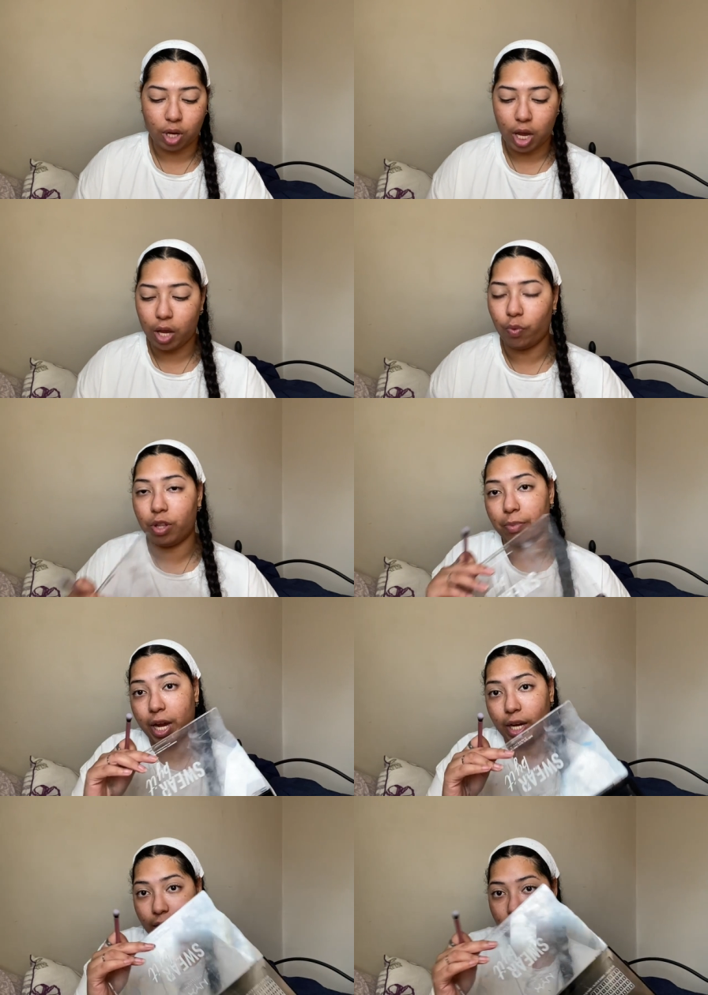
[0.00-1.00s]
in with my
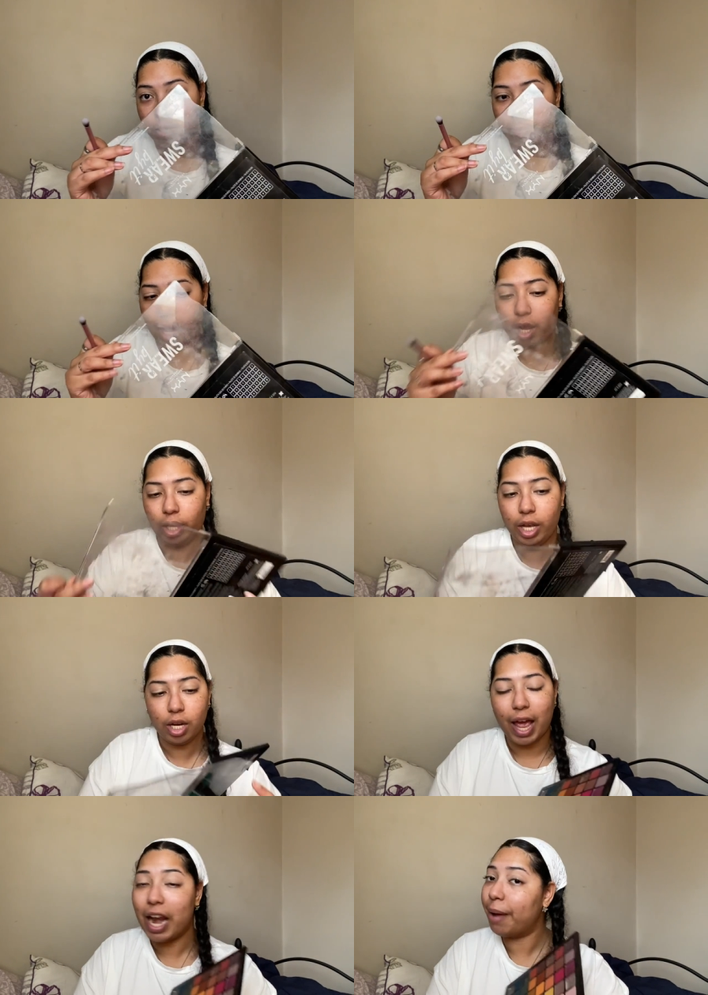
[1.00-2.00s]
NYX palette
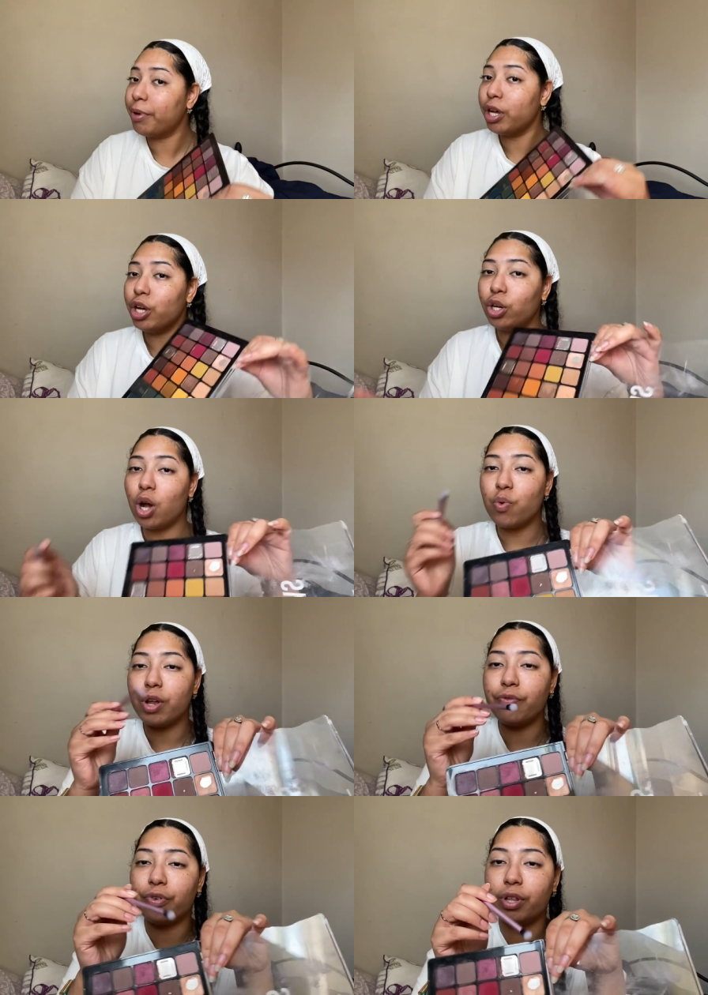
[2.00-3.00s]
and I'm gonna go
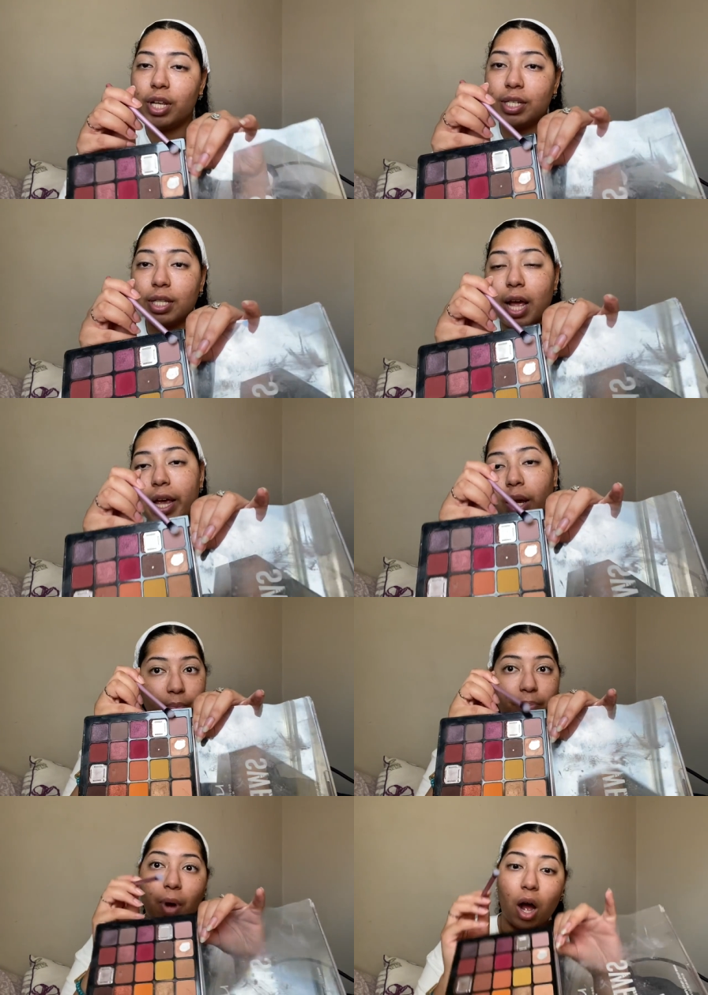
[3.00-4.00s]
in for this like
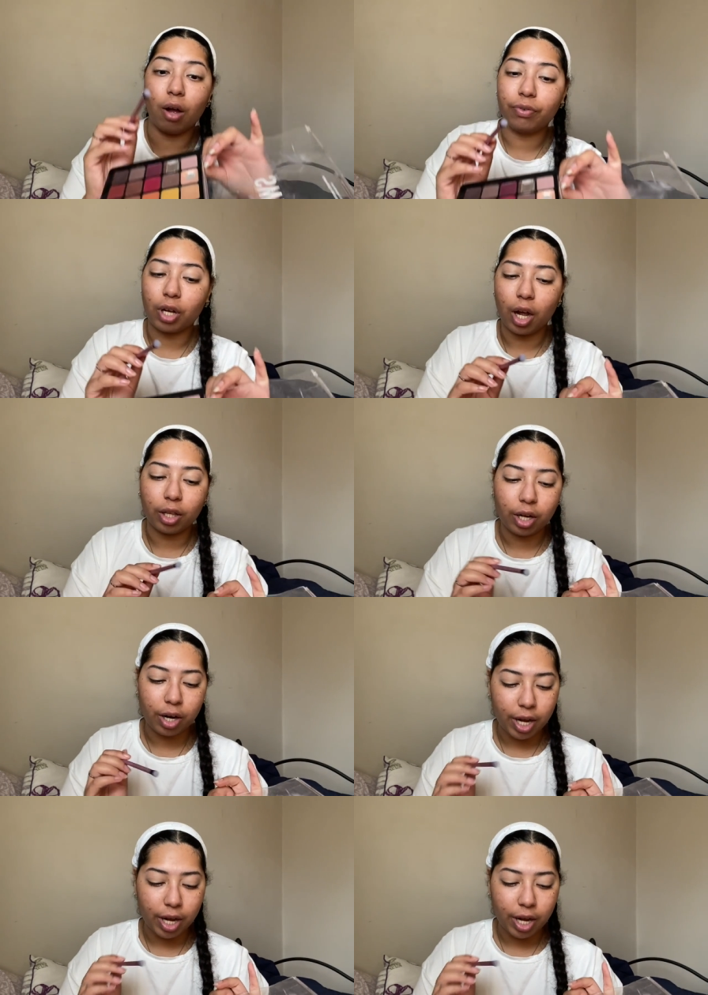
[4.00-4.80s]
mauve color.